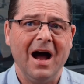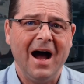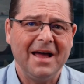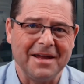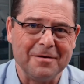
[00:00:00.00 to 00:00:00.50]

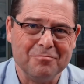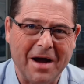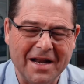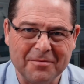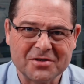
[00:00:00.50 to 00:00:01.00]
Hi there,
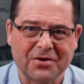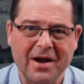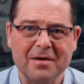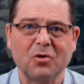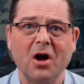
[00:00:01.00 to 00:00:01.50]
my name is
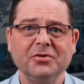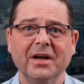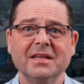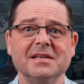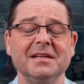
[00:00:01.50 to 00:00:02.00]
Graeme
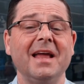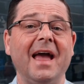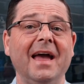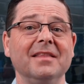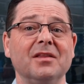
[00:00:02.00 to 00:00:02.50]
Codrington,
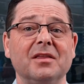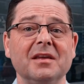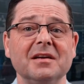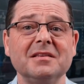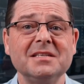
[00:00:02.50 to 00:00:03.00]
and
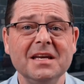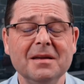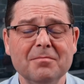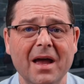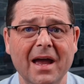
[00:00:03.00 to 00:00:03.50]
the
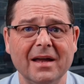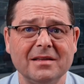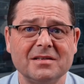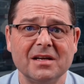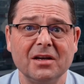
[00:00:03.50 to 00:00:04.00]
team
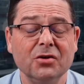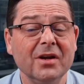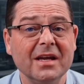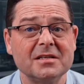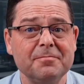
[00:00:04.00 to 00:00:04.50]
at
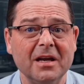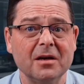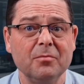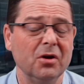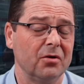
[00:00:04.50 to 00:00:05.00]
Unique
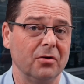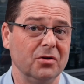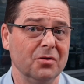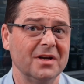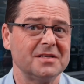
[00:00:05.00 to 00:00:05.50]
Speaker Bureau,
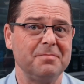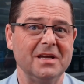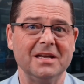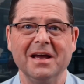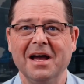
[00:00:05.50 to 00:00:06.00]
USB,